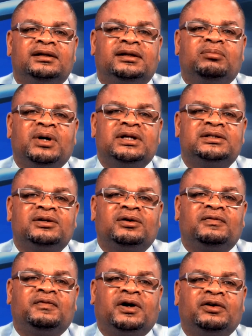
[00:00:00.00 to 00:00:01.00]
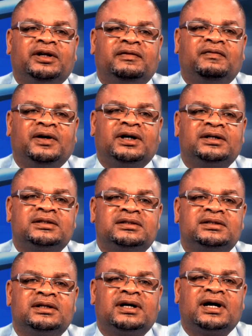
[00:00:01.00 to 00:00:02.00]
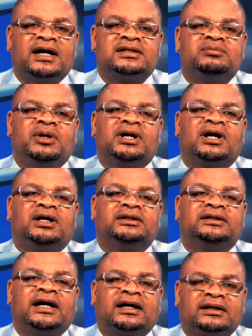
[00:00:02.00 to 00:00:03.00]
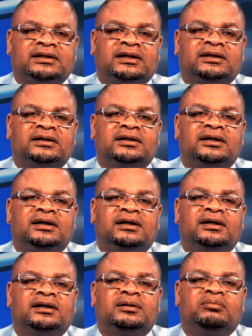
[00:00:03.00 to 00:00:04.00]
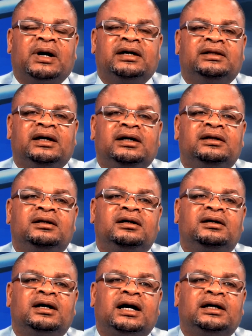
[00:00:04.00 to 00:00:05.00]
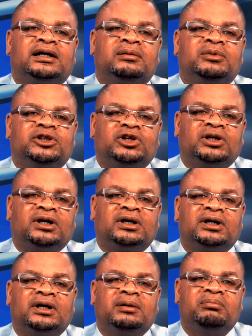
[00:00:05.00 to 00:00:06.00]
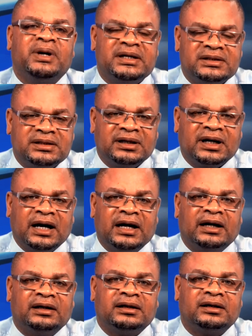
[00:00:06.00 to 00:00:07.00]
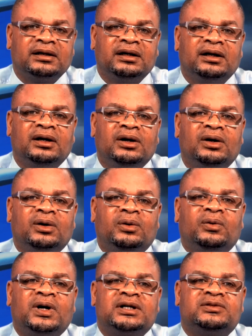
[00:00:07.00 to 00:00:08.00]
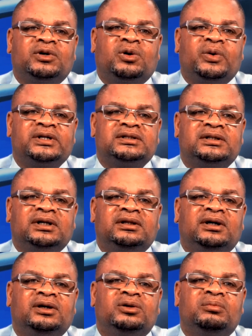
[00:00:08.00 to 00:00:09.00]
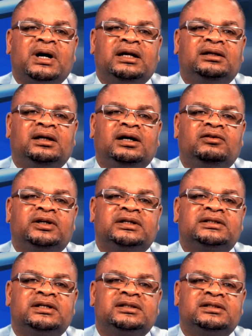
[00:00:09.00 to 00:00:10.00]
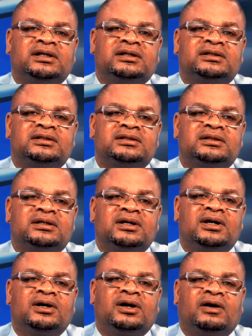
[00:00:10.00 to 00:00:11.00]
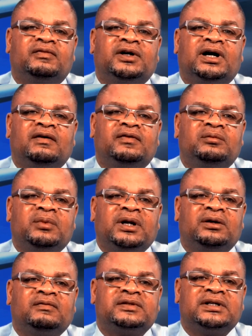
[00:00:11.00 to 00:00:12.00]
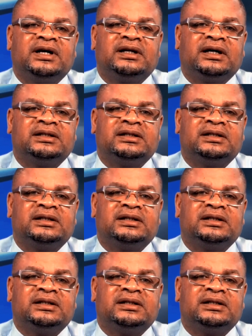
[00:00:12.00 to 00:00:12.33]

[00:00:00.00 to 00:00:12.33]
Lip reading: The Minister of Foreign Affairs has been contacted by the Indian High Commissioner based in Diana, who has requested the humanitarian assistance of the government of St.